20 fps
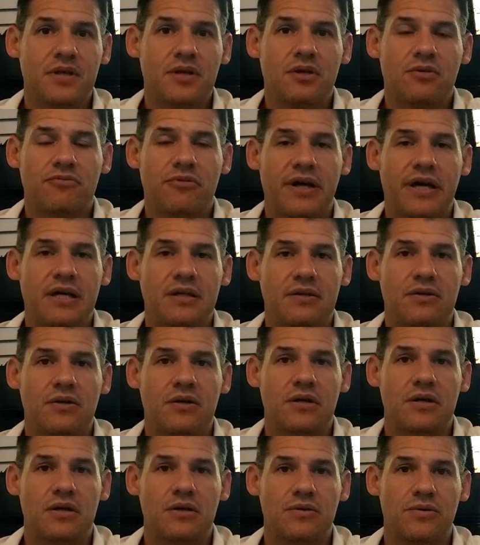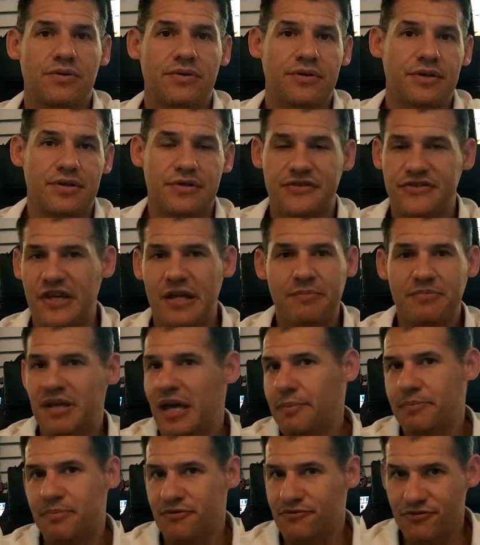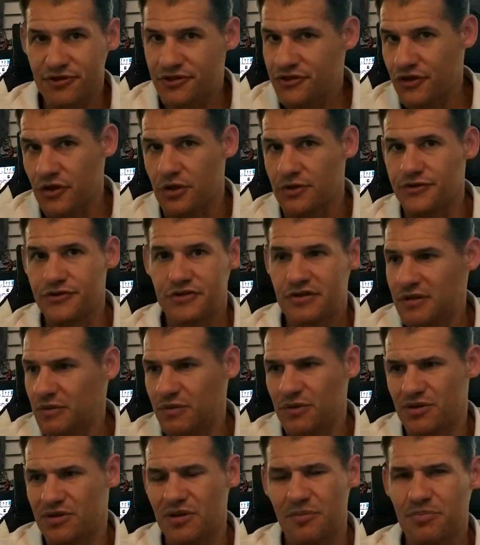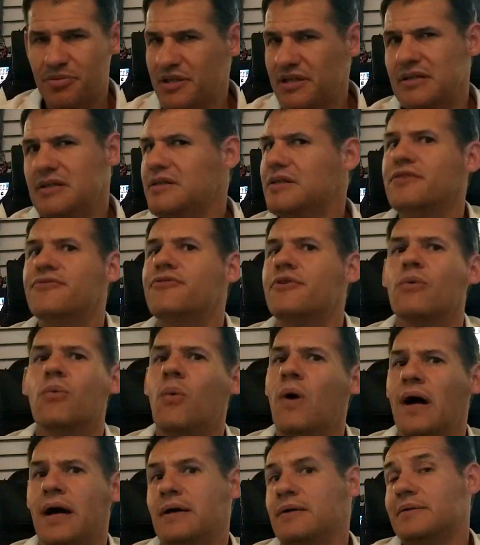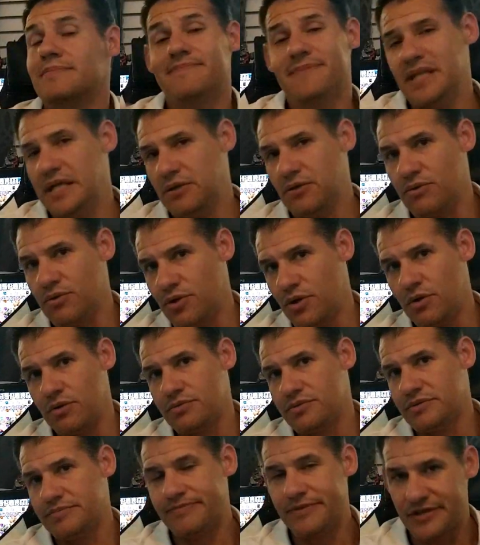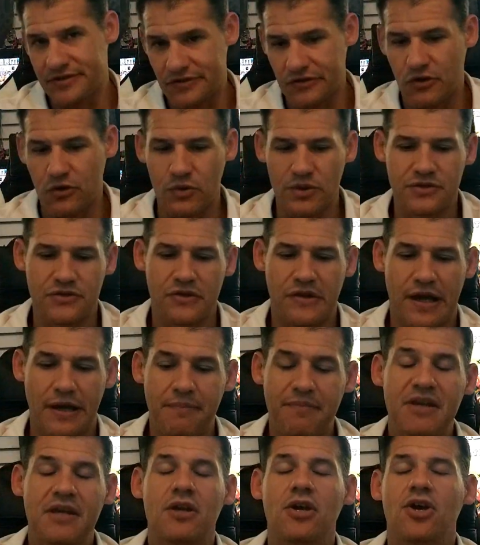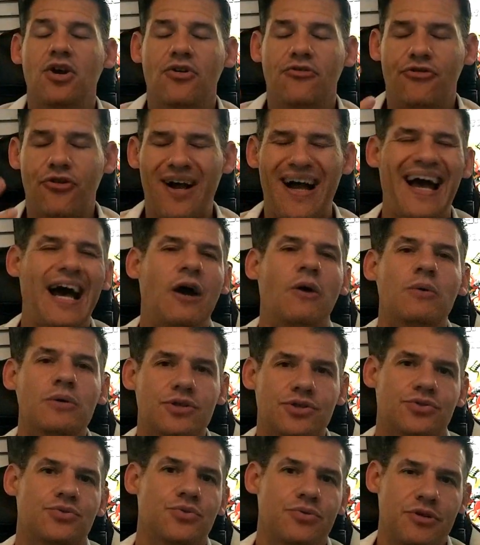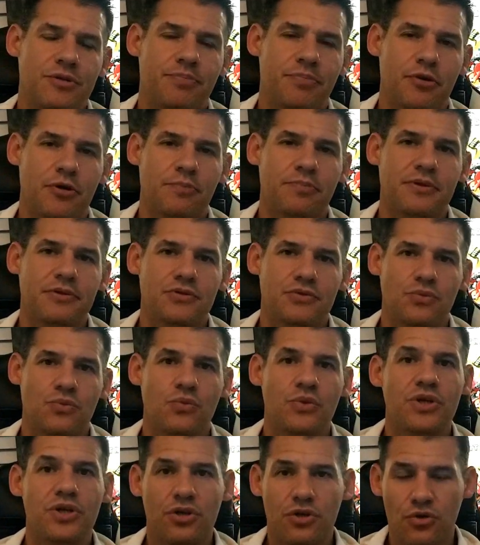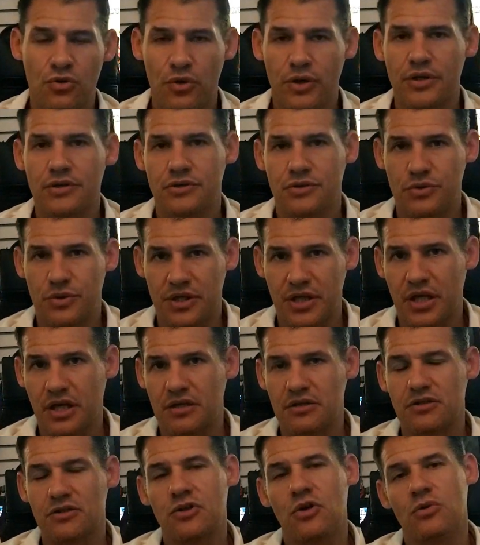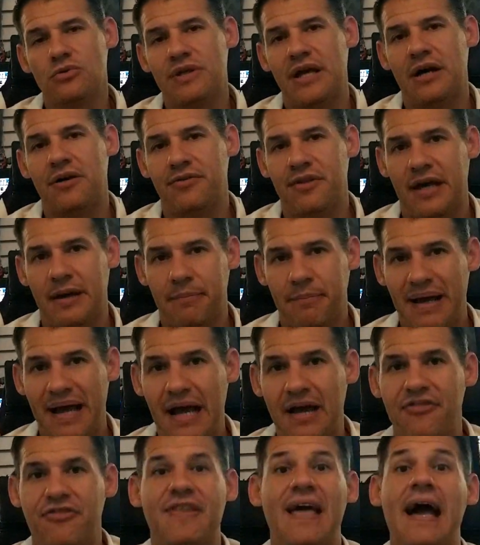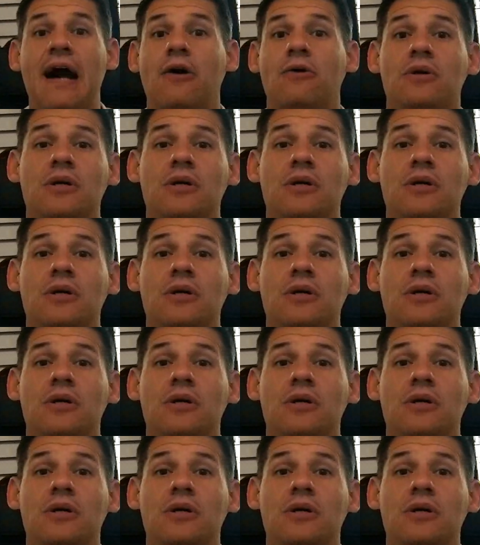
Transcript: right? Or the same type of results. They were completely different. Why? I don't know. Doesn't go into that. For our story purpose, we are going to again go down that path. Now,